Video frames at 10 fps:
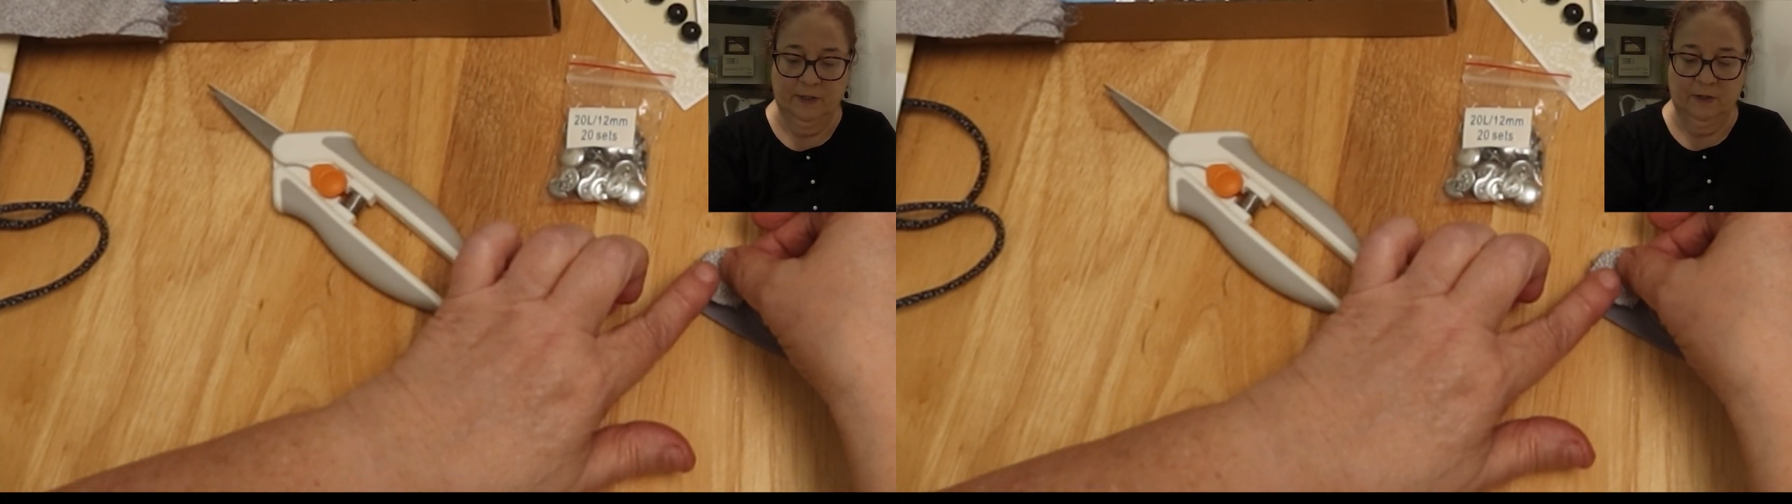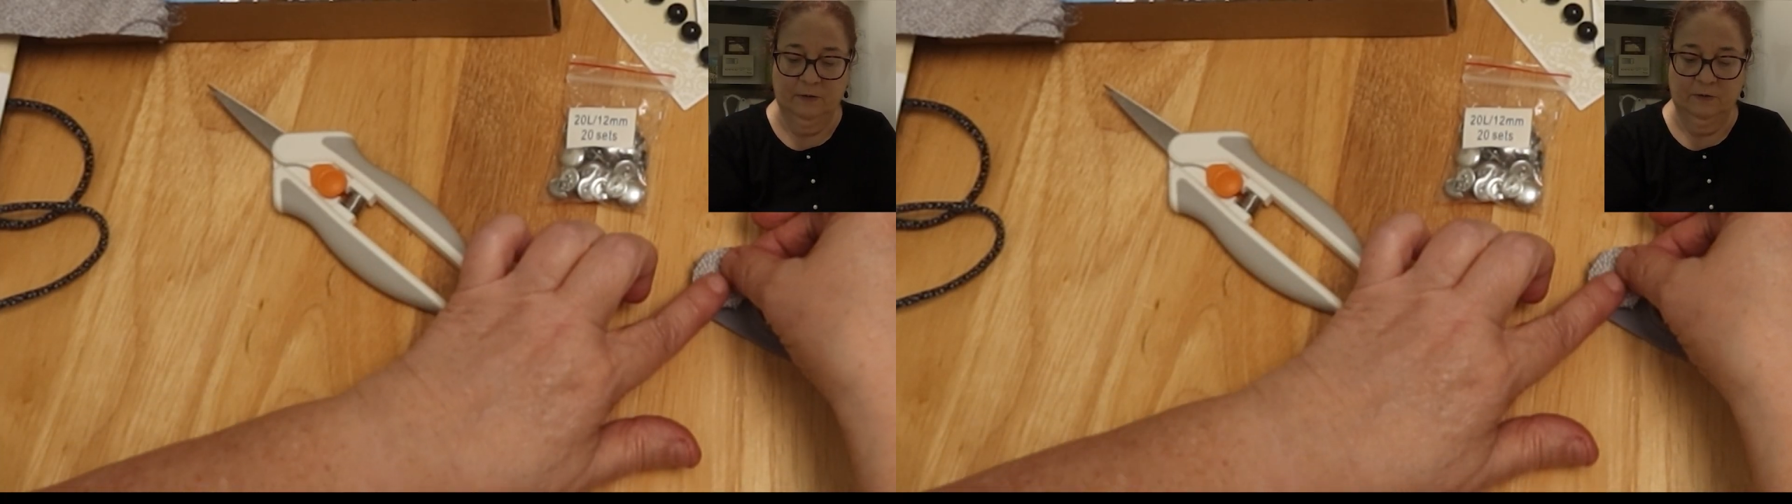
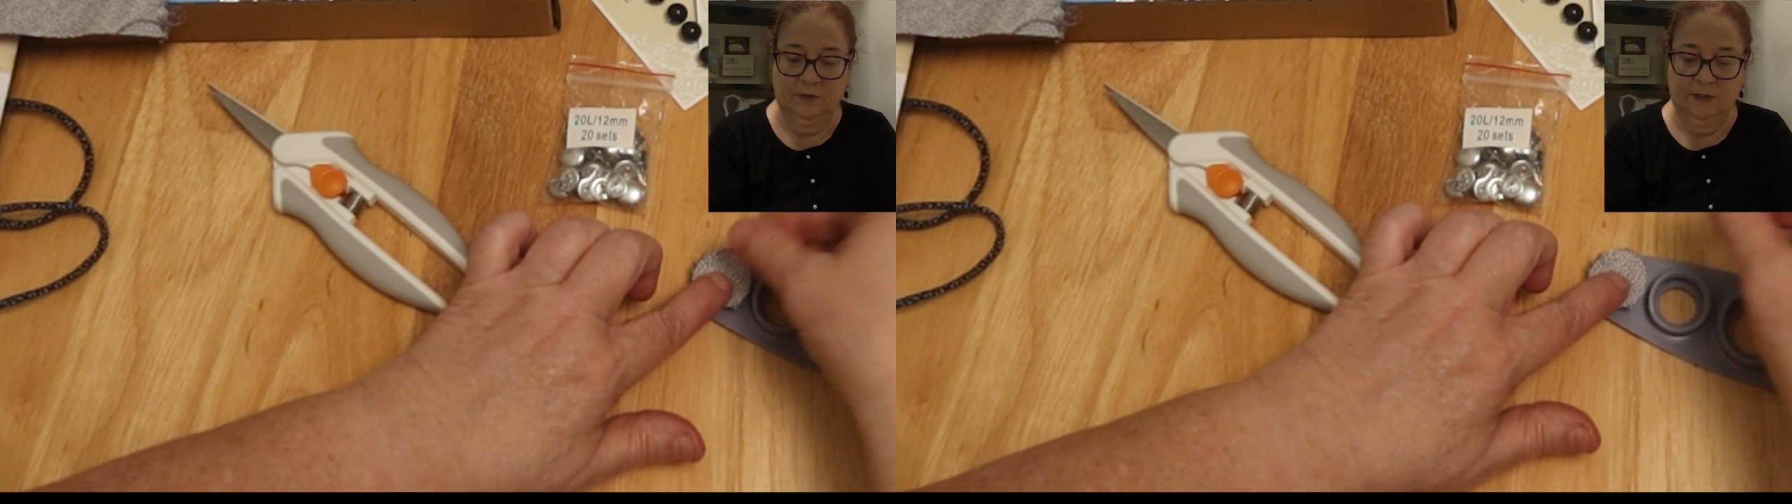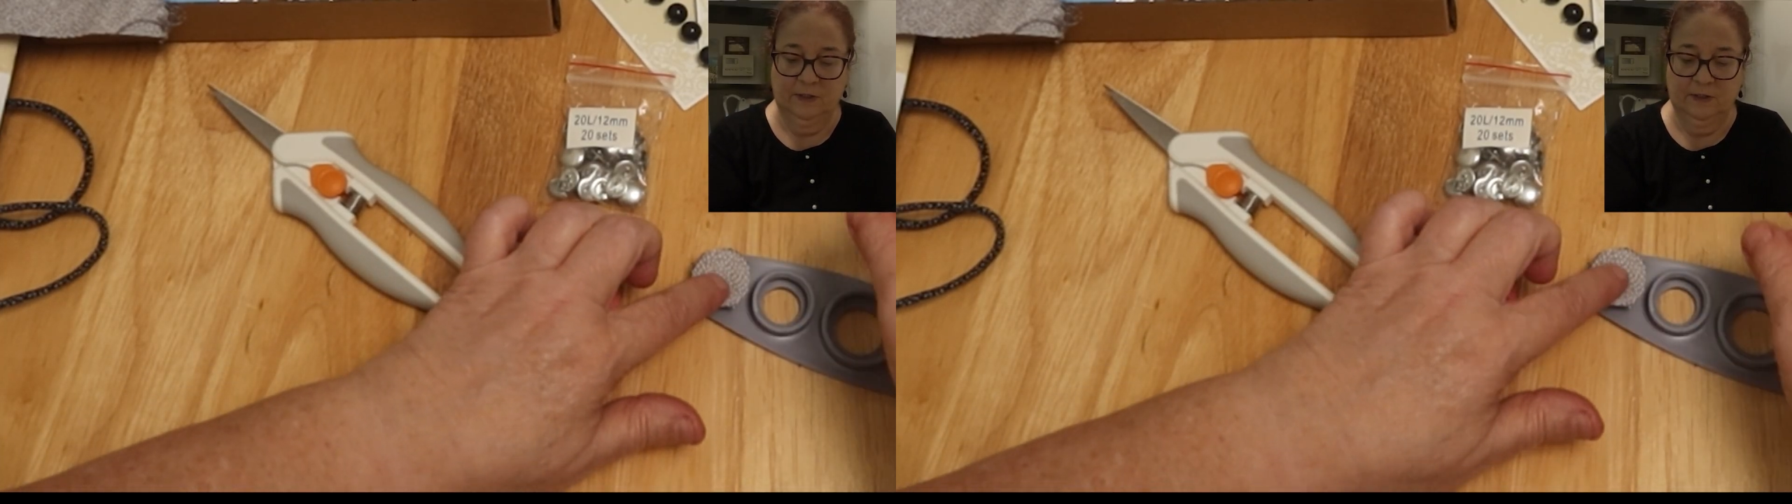it
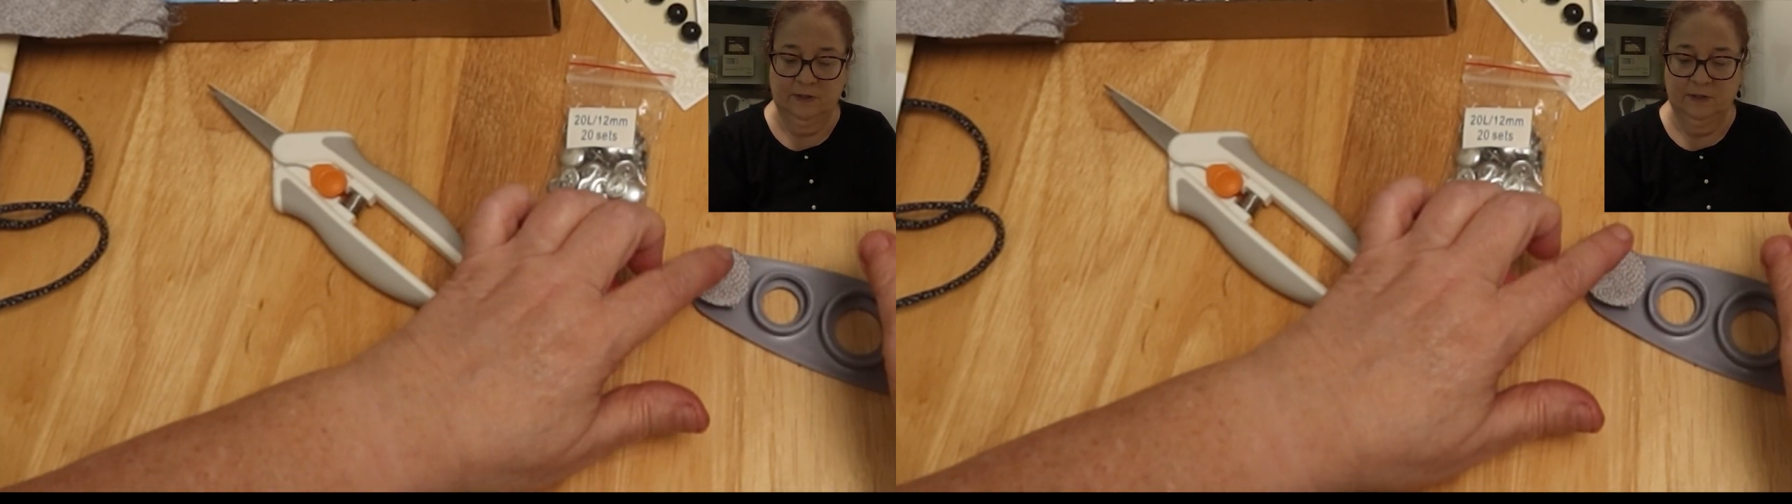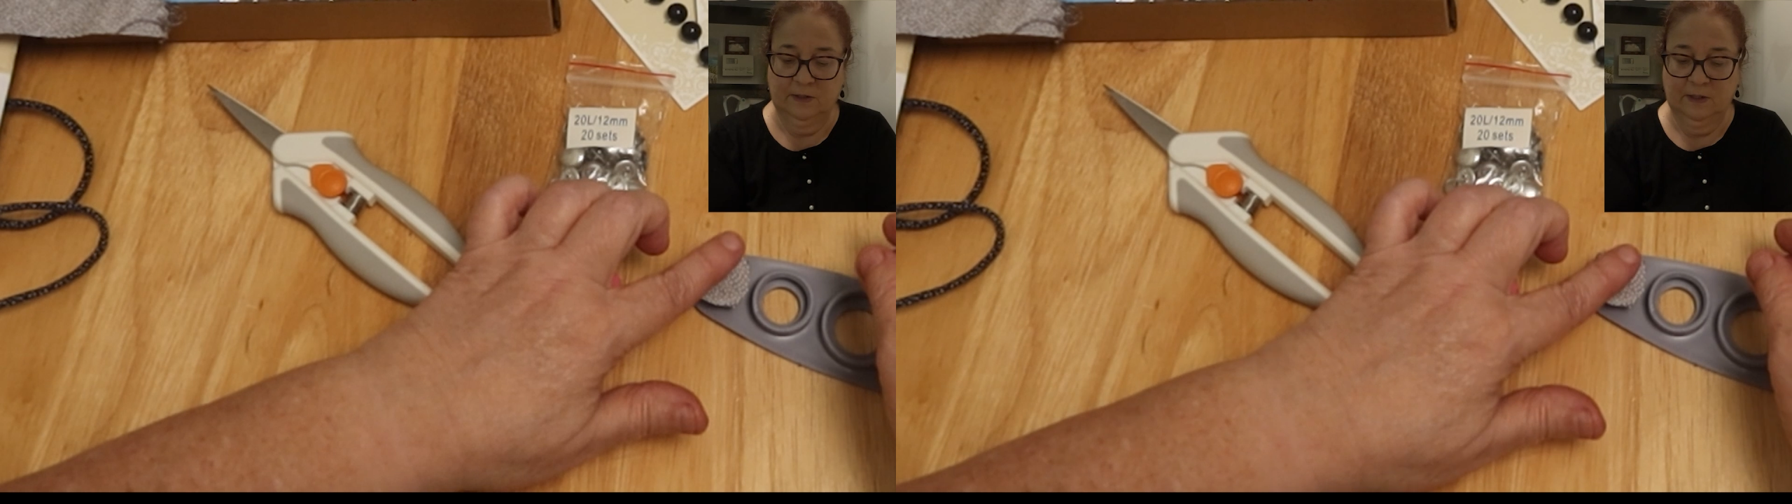goes in
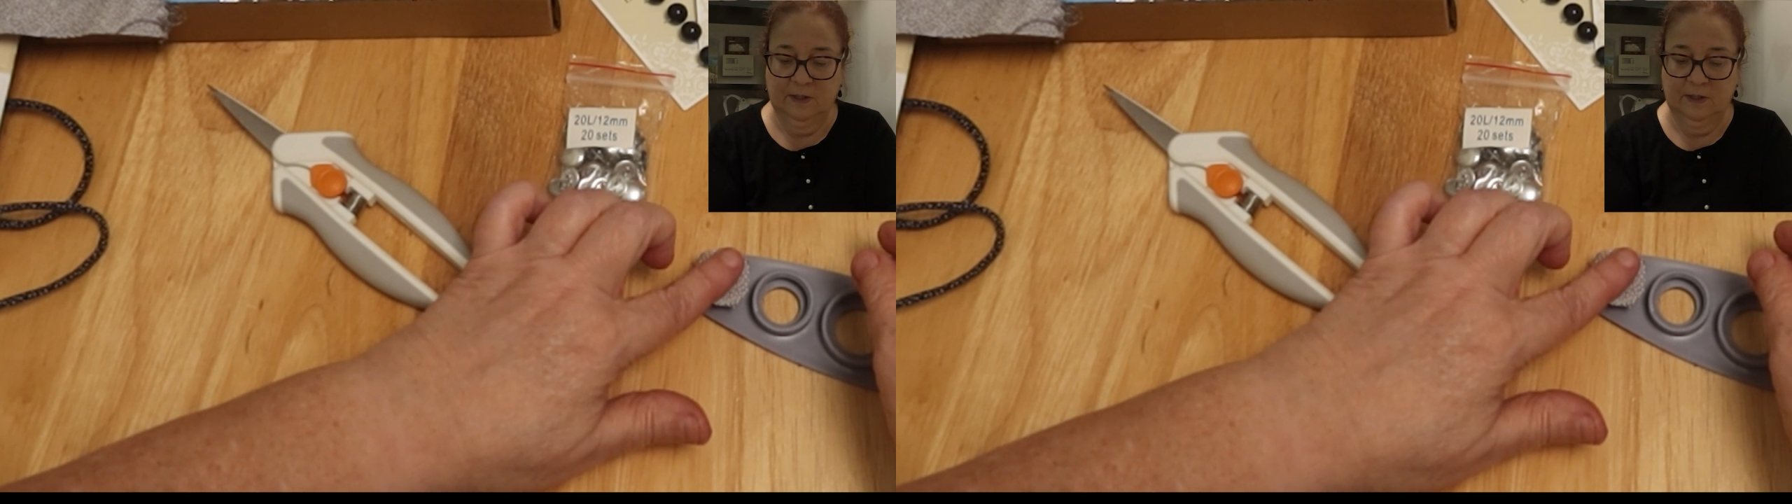this